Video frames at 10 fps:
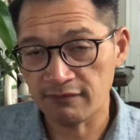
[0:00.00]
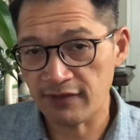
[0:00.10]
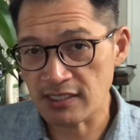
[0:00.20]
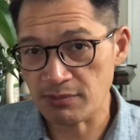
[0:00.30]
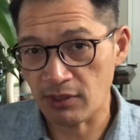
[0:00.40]

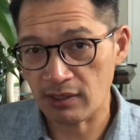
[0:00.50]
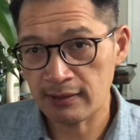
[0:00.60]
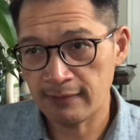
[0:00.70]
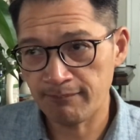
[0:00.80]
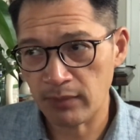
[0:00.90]
Facebook.
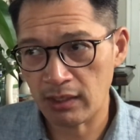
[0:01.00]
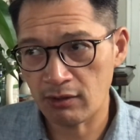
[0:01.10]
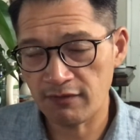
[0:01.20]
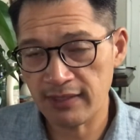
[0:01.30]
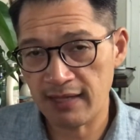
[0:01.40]
I don't
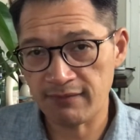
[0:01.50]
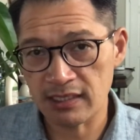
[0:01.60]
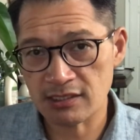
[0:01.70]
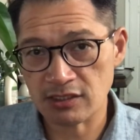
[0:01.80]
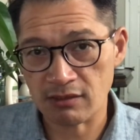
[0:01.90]
know if they have an
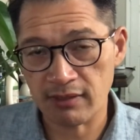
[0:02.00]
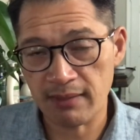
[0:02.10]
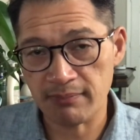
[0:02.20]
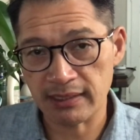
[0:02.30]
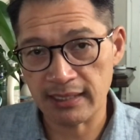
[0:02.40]

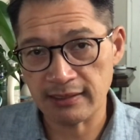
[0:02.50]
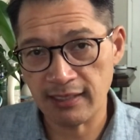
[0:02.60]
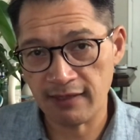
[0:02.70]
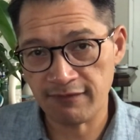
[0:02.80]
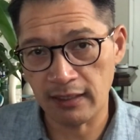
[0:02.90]
Instagram, but
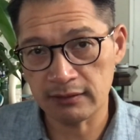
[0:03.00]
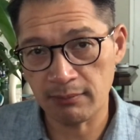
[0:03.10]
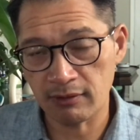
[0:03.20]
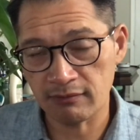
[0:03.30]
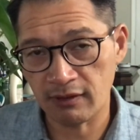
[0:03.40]
I follow them
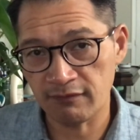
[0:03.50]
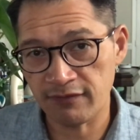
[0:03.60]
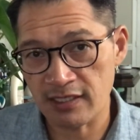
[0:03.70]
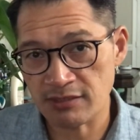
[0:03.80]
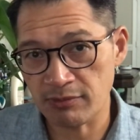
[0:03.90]
on
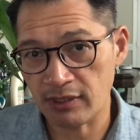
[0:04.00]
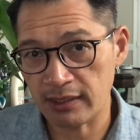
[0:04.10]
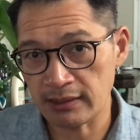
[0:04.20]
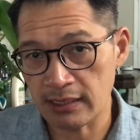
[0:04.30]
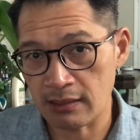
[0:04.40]
Facebook,
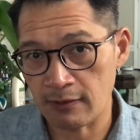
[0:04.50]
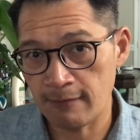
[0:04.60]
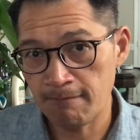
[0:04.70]
and their